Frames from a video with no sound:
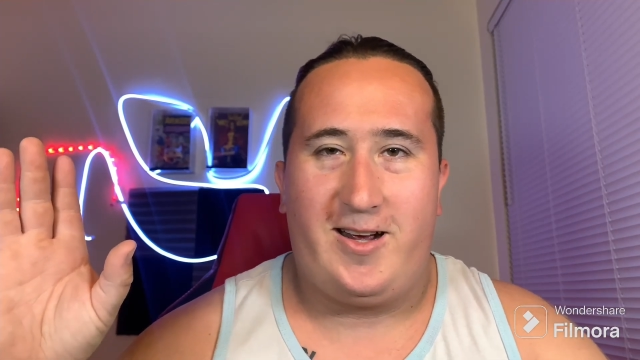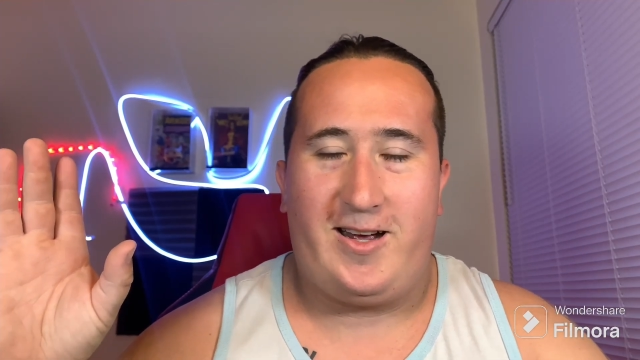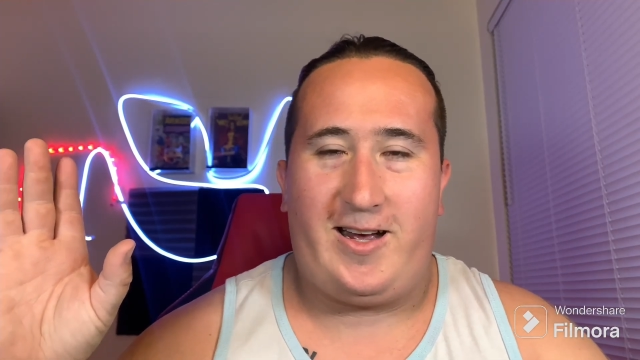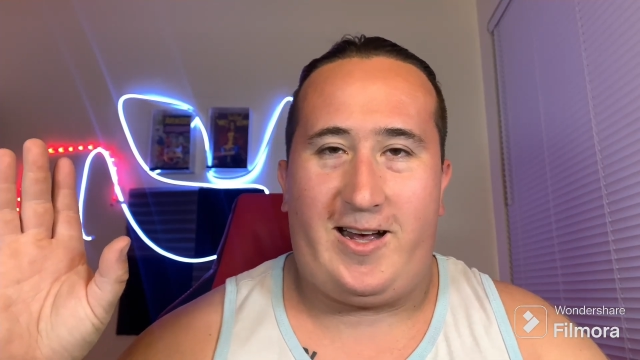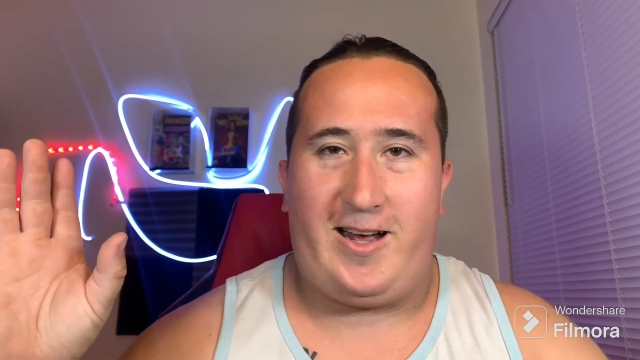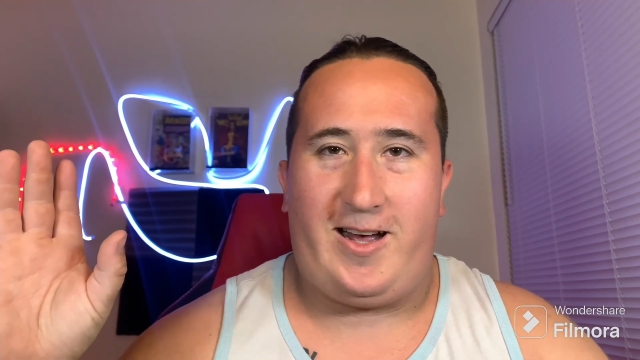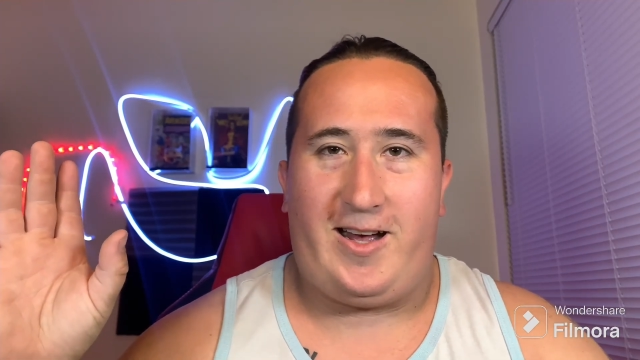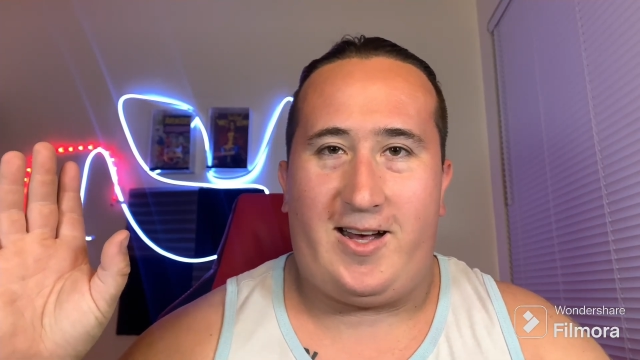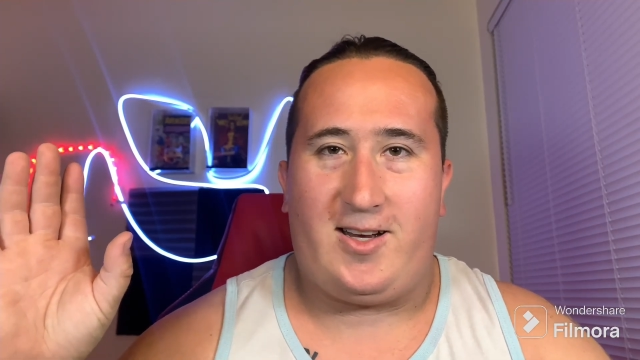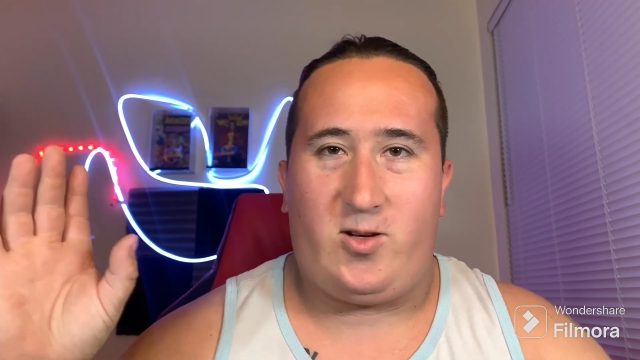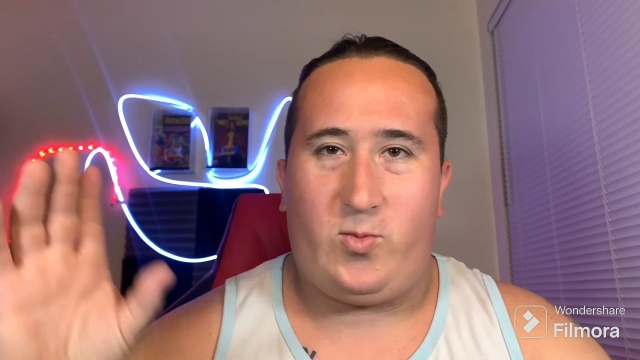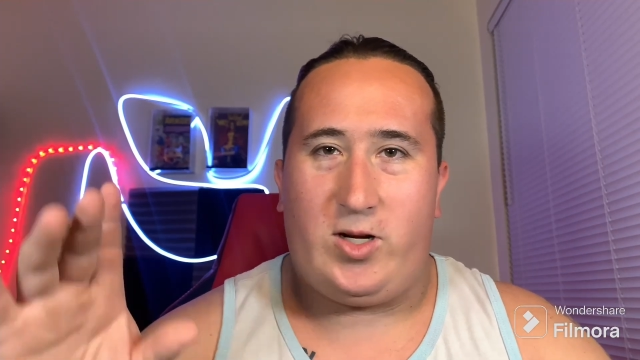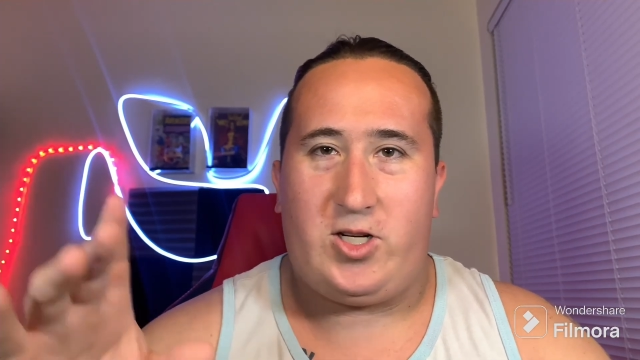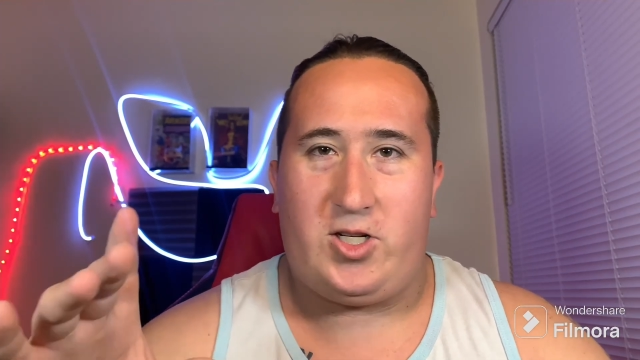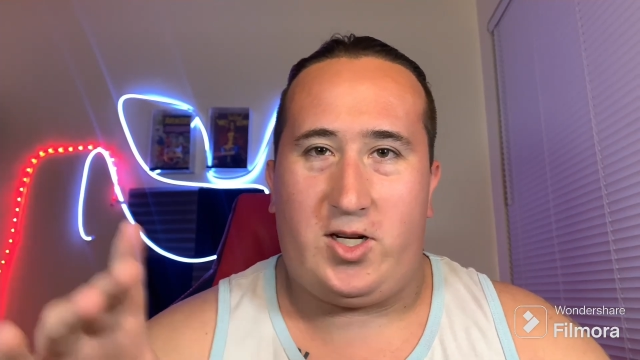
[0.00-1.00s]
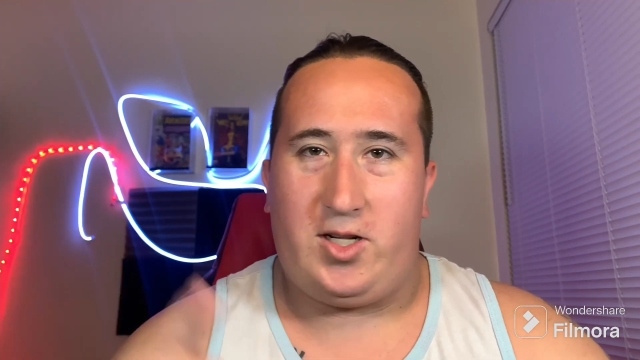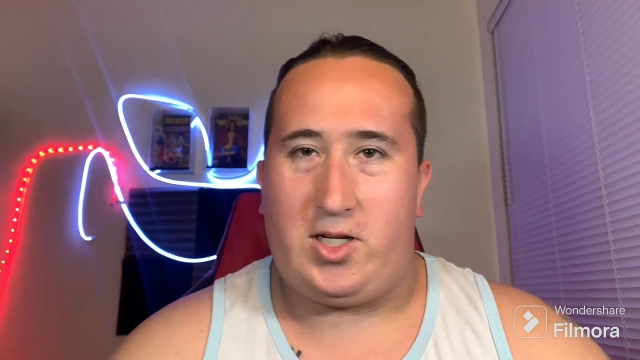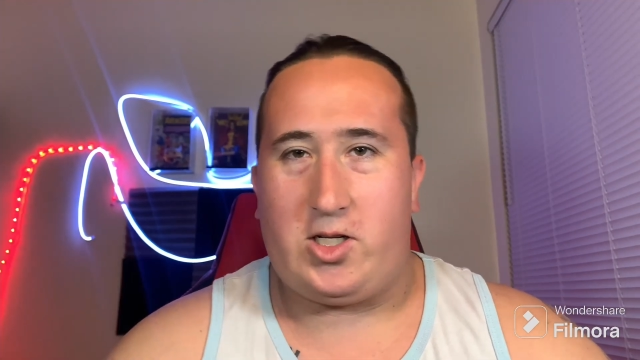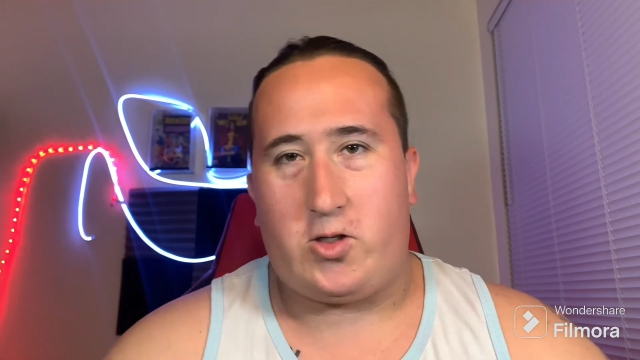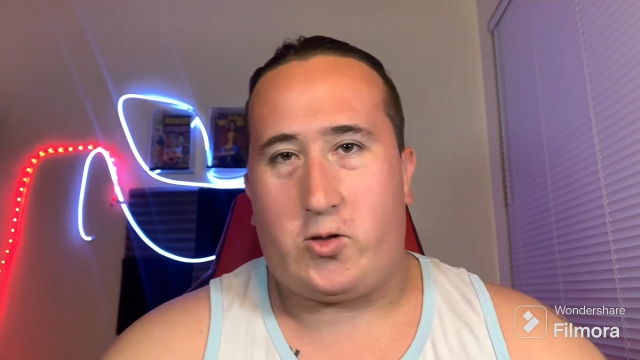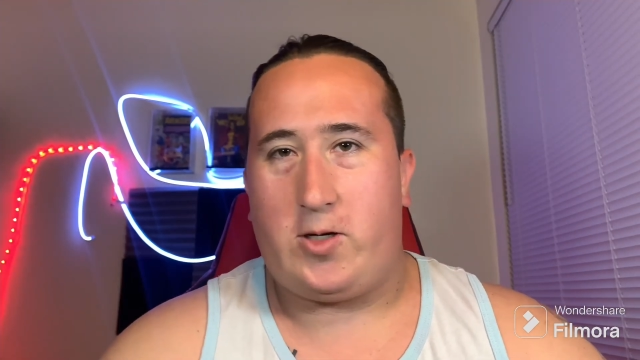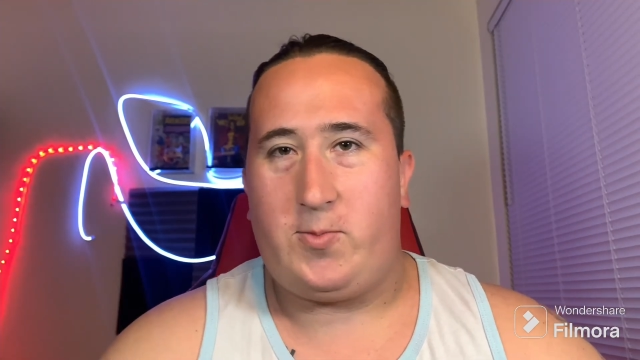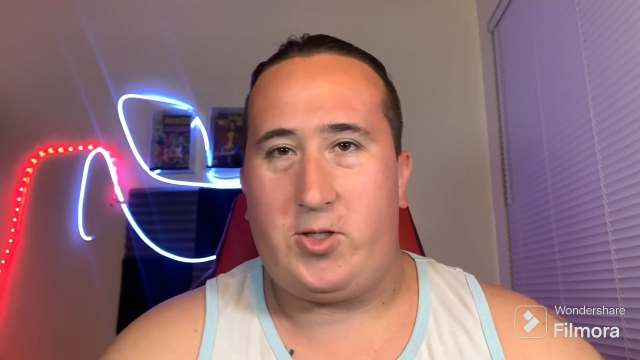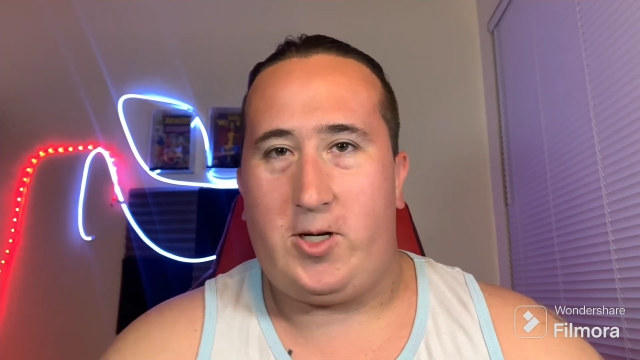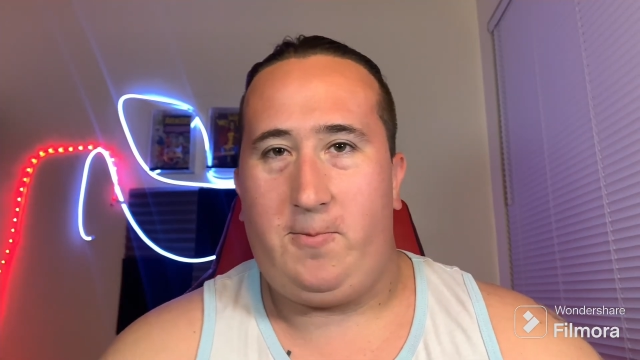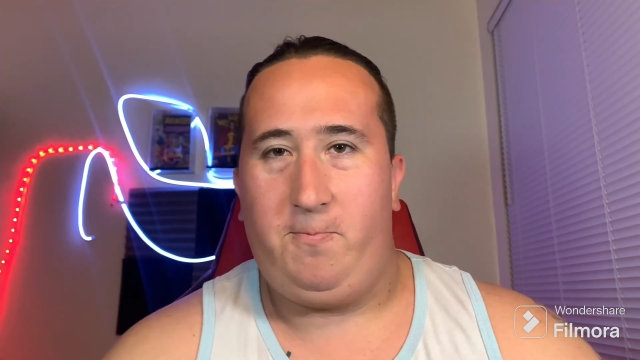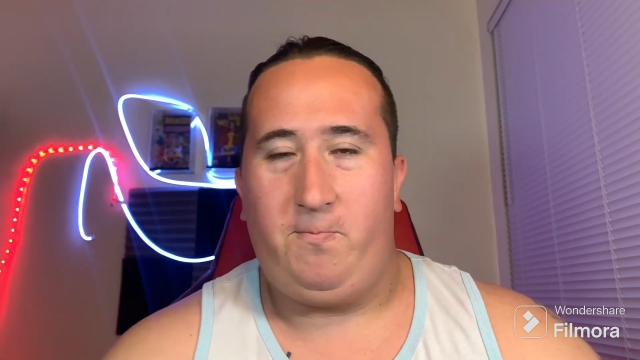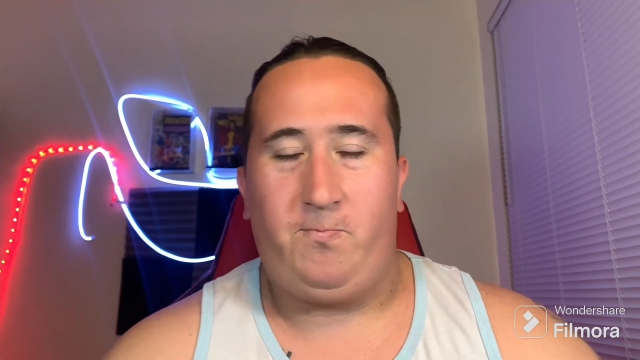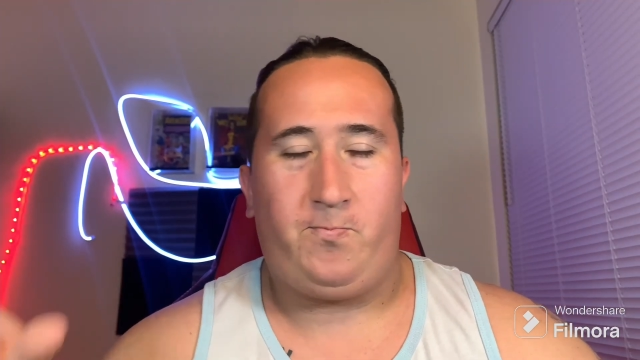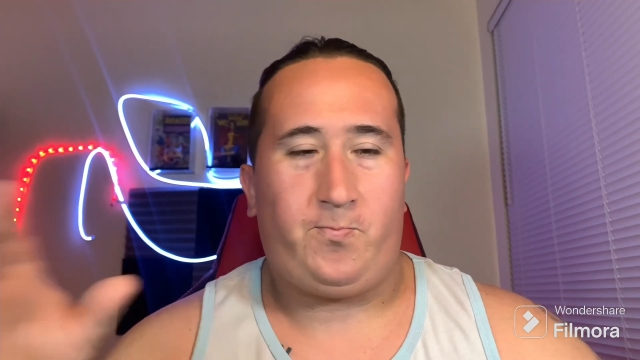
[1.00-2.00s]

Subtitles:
Twitch in the description.